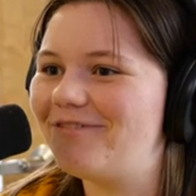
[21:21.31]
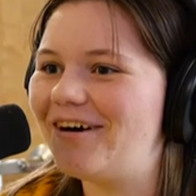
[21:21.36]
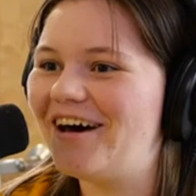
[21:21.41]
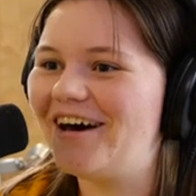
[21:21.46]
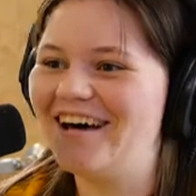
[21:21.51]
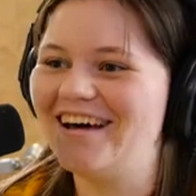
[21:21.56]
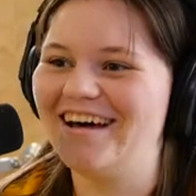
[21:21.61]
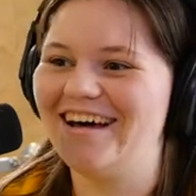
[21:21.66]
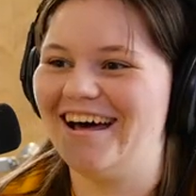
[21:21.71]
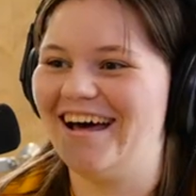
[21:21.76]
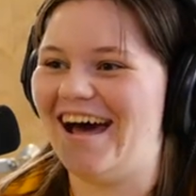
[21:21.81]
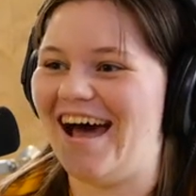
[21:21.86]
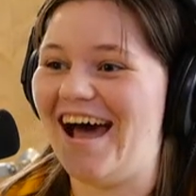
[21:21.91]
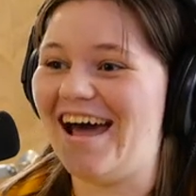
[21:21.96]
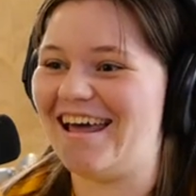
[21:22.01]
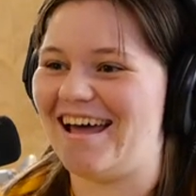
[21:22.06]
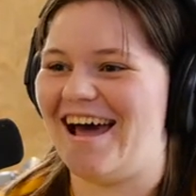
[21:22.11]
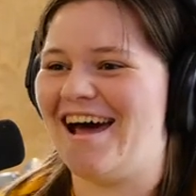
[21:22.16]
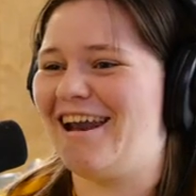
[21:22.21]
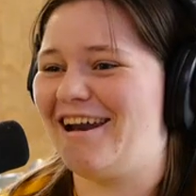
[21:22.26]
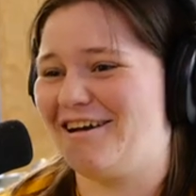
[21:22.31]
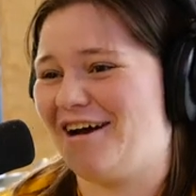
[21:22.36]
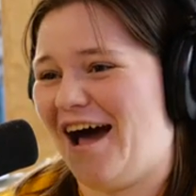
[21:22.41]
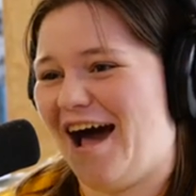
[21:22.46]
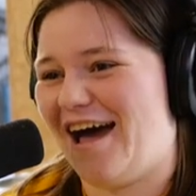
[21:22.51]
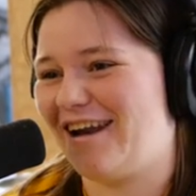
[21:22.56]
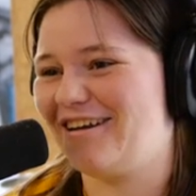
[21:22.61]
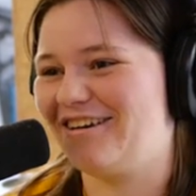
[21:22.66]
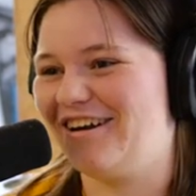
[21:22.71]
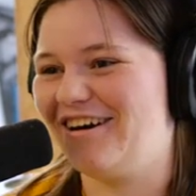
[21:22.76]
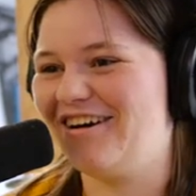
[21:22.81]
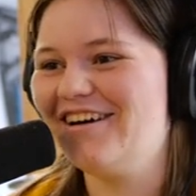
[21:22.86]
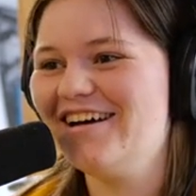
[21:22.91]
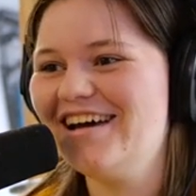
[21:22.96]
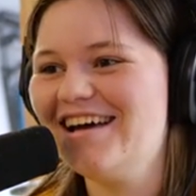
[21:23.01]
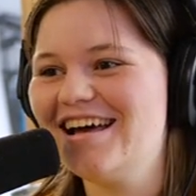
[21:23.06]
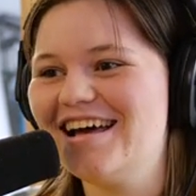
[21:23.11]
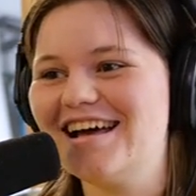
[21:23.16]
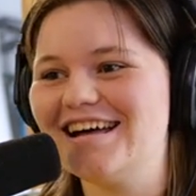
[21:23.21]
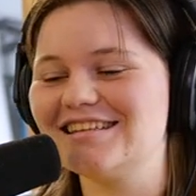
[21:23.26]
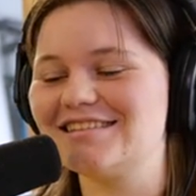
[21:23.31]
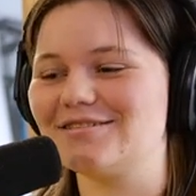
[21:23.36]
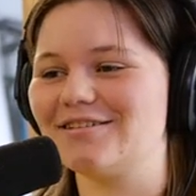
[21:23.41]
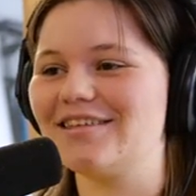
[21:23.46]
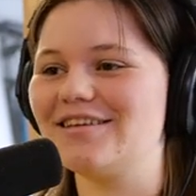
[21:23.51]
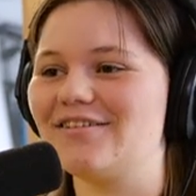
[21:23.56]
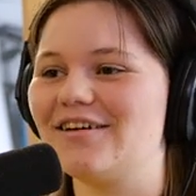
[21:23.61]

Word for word: I, don't know. I, I don't, it's really I've